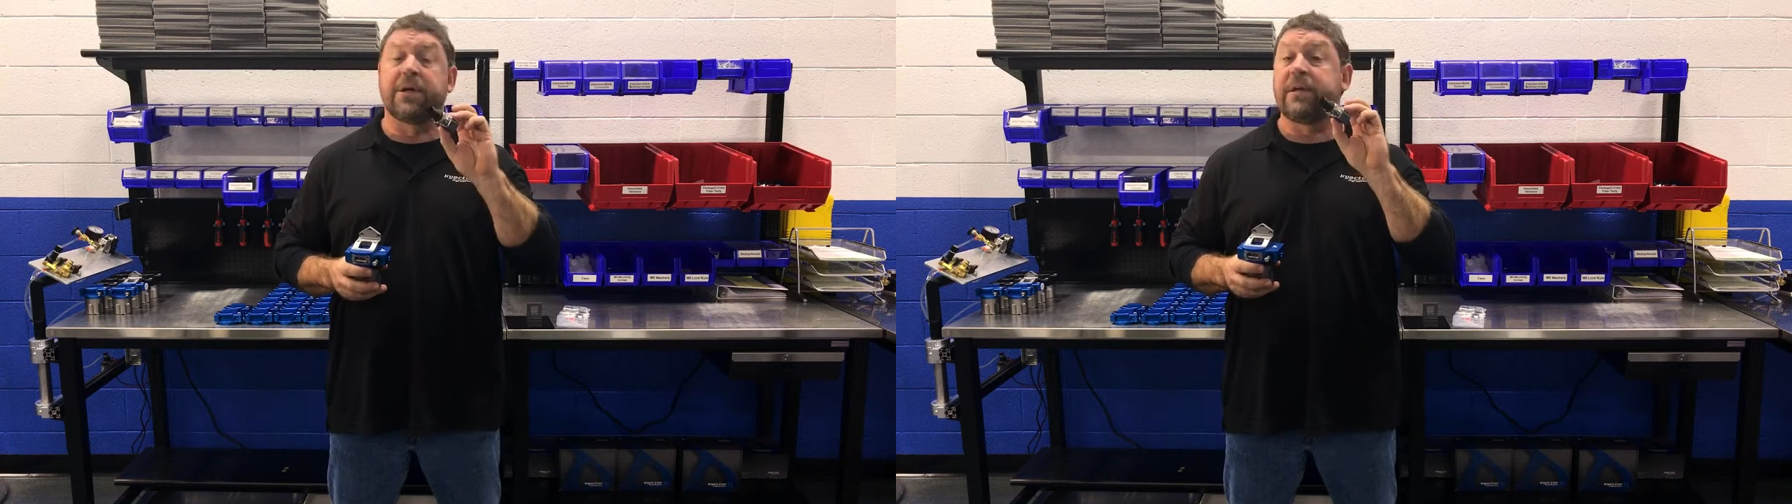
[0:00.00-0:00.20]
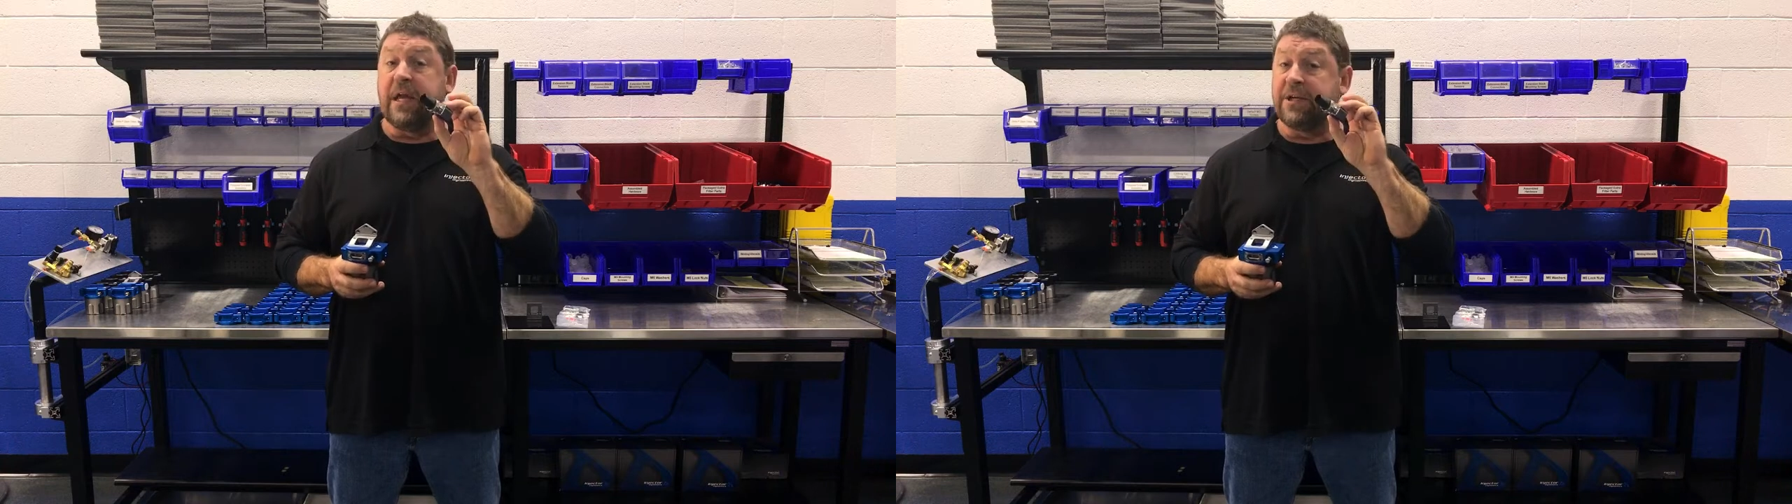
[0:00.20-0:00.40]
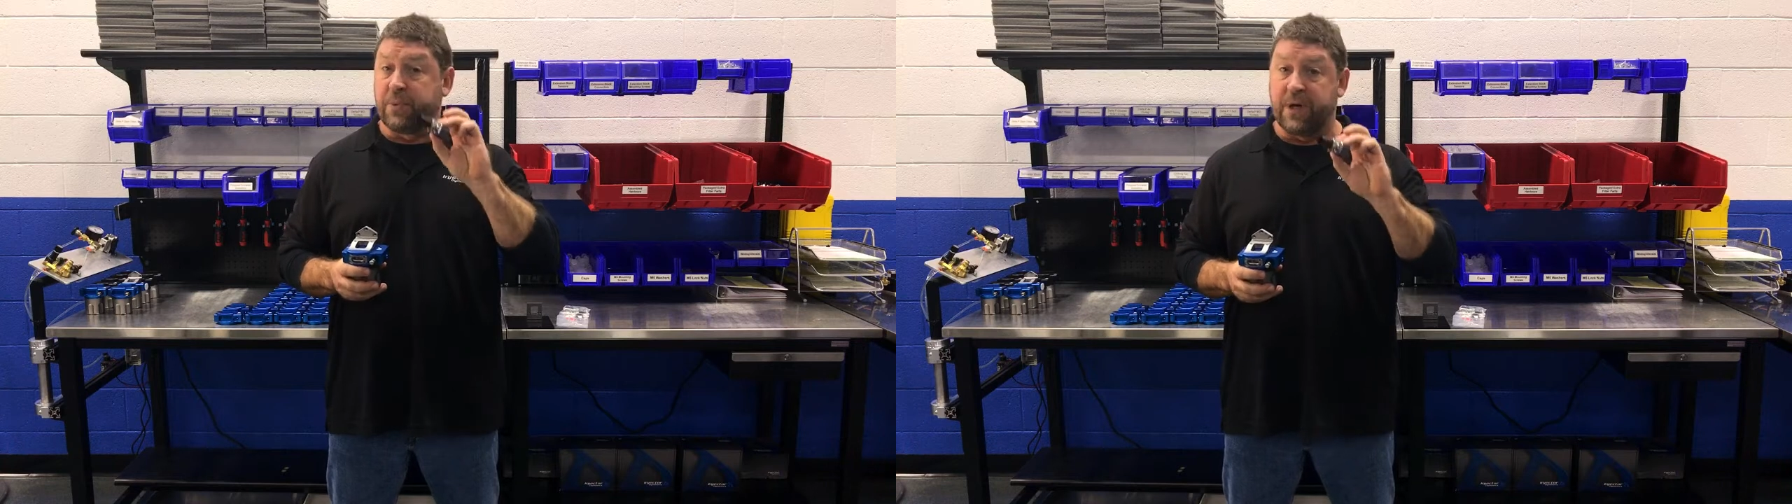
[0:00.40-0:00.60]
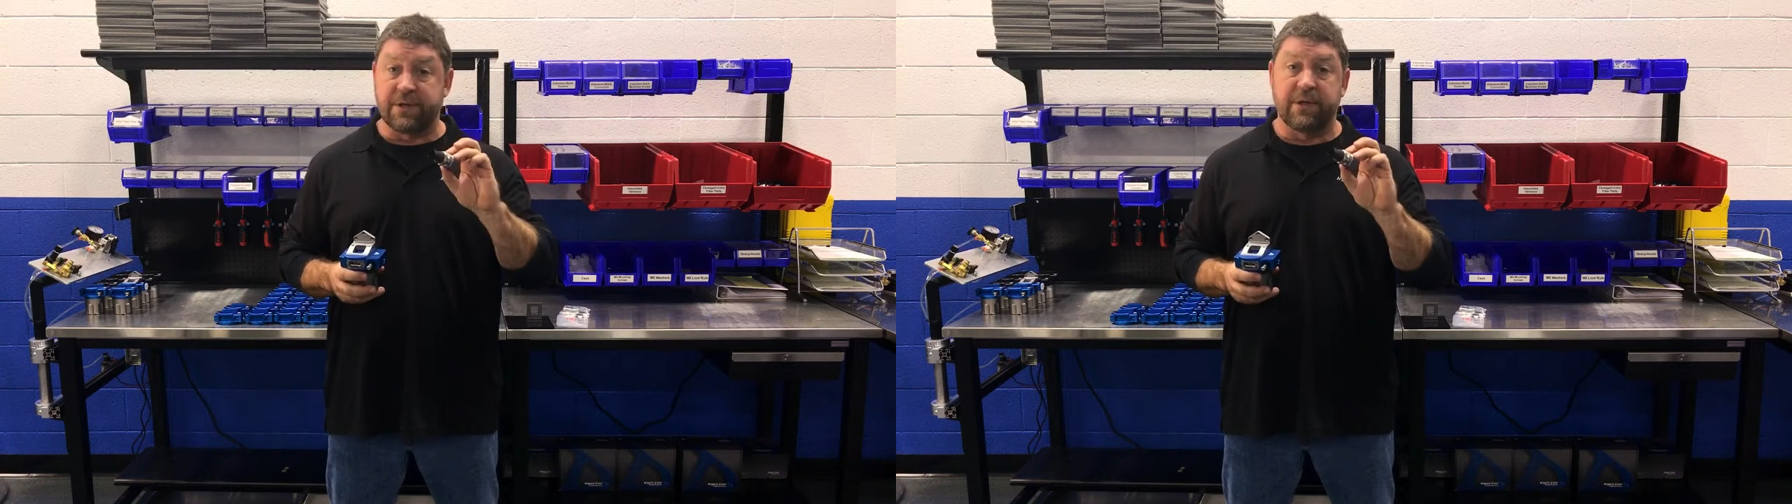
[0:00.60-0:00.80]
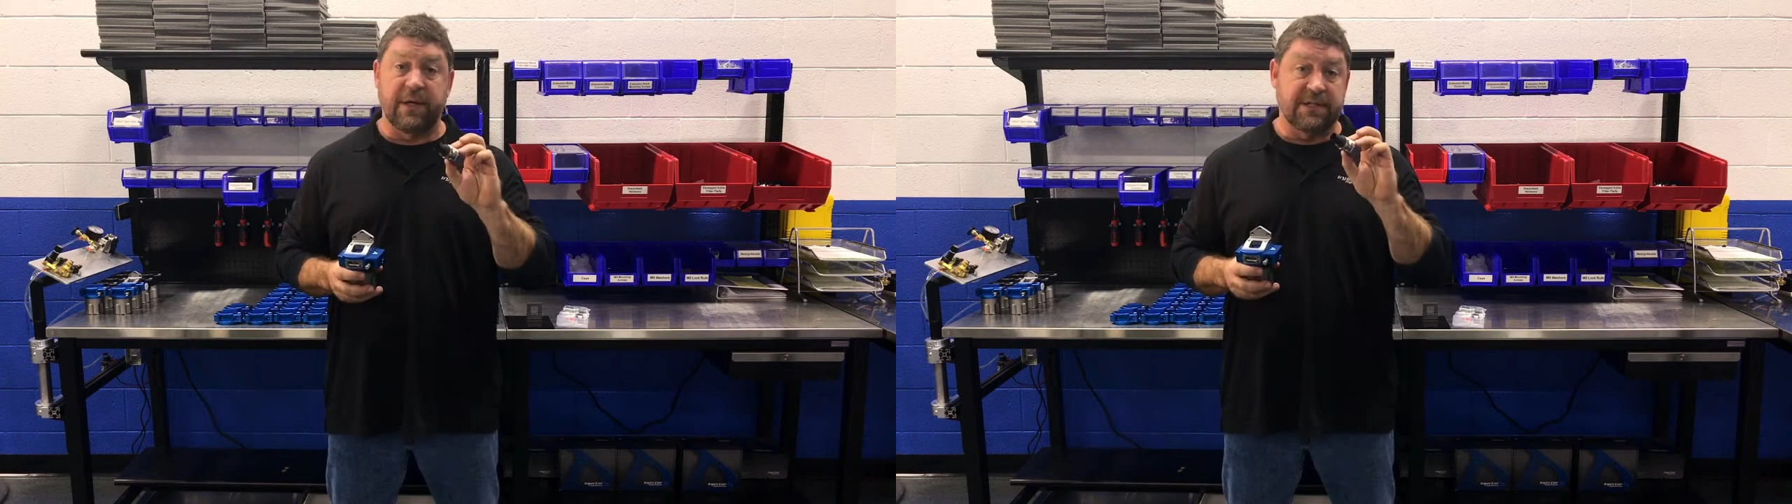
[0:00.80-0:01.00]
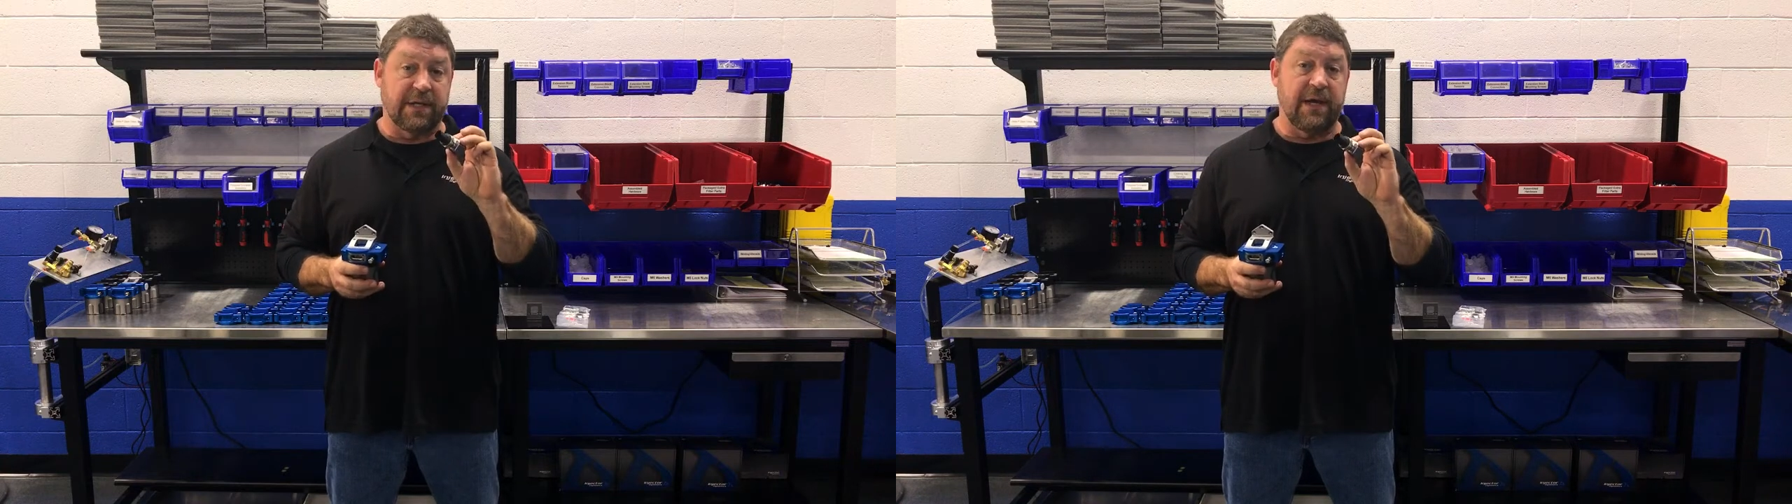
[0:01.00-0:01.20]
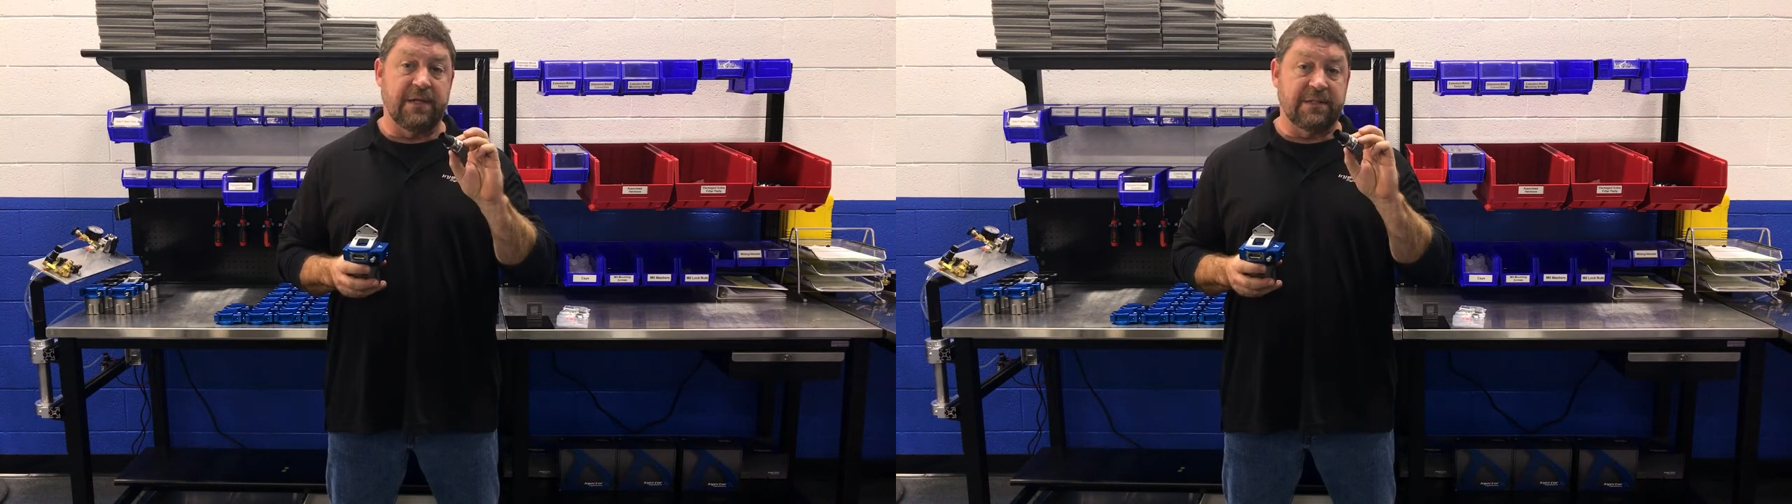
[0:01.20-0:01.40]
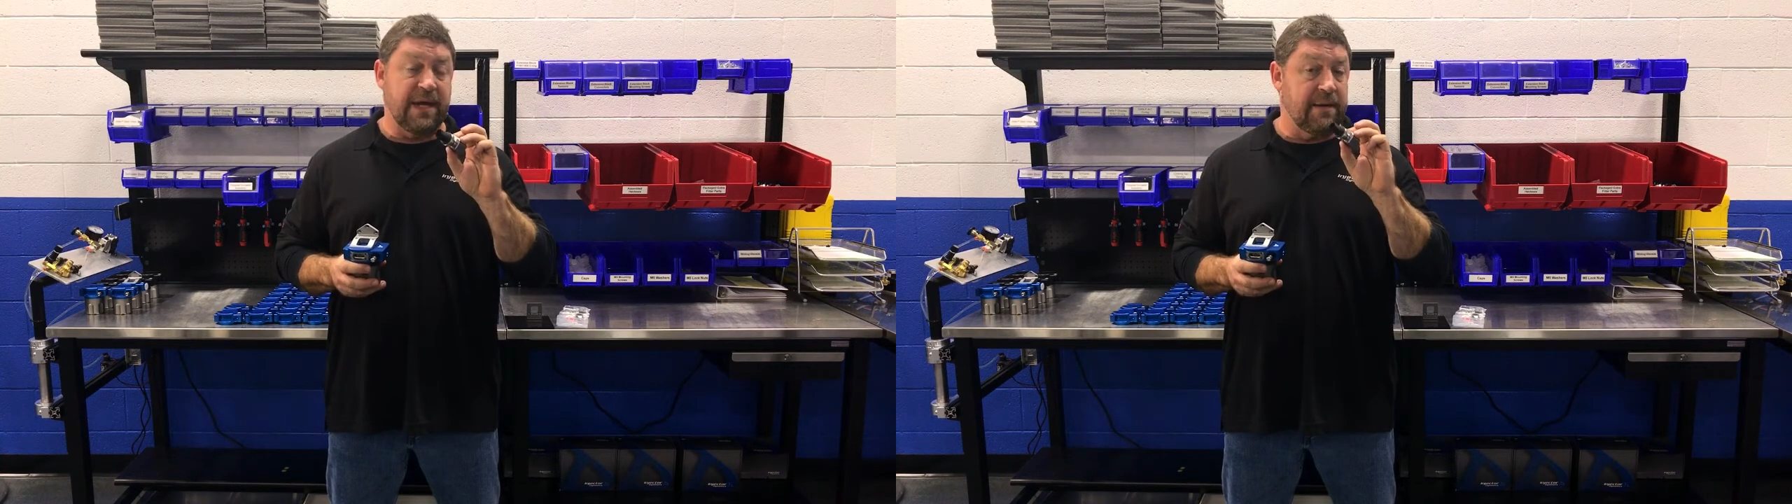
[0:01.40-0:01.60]
gauge pressure as high
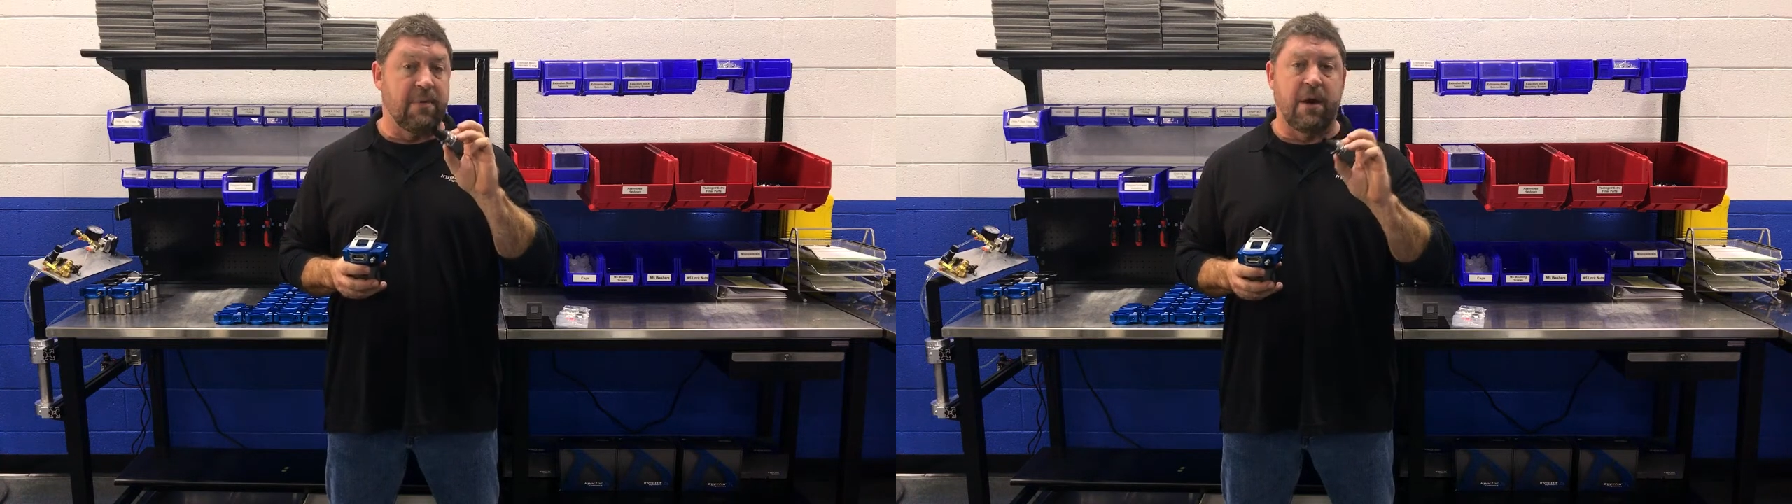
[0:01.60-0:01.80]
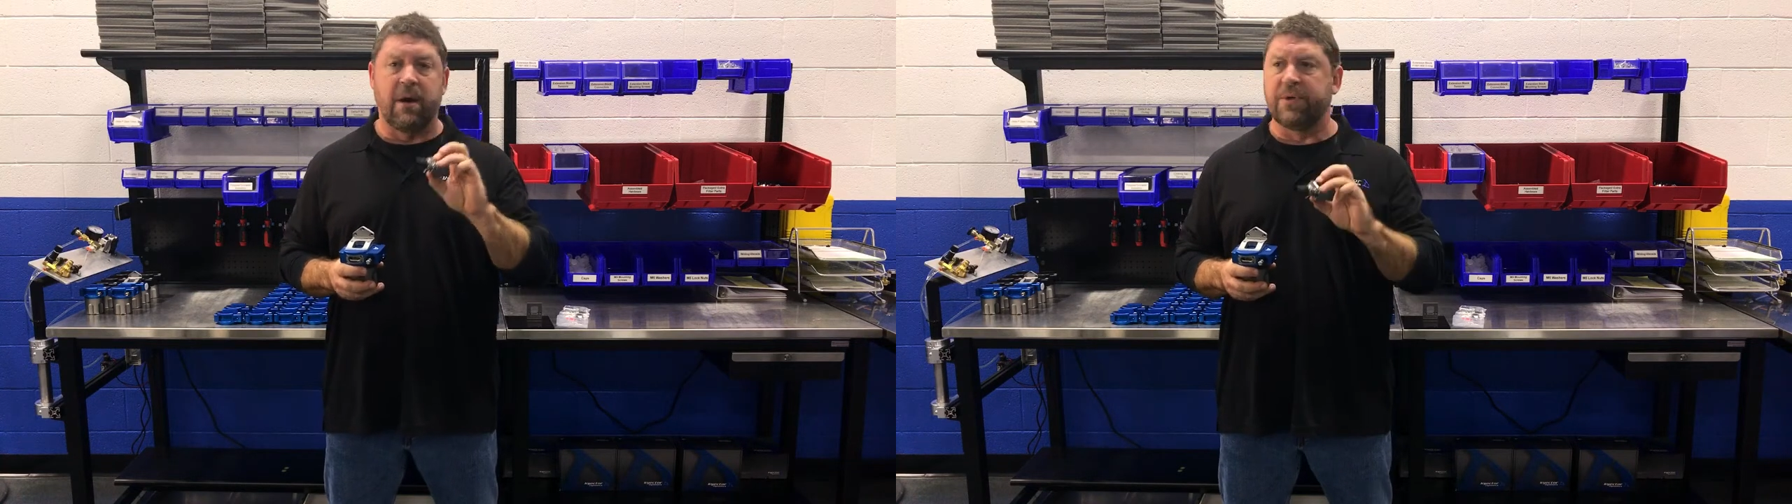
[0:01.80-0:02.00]
as 10 bar,